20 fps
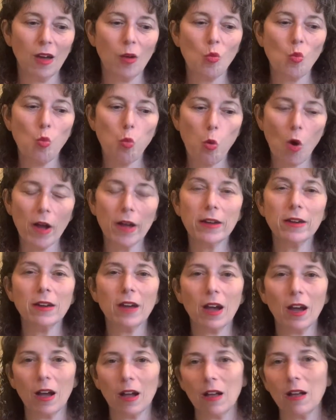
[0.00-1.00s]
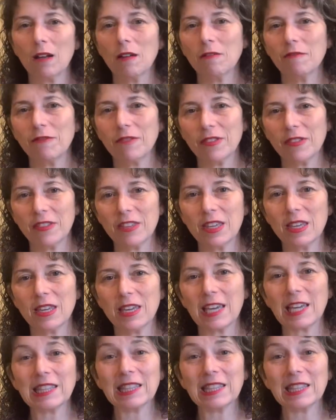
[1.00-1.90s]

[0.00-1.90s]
one of the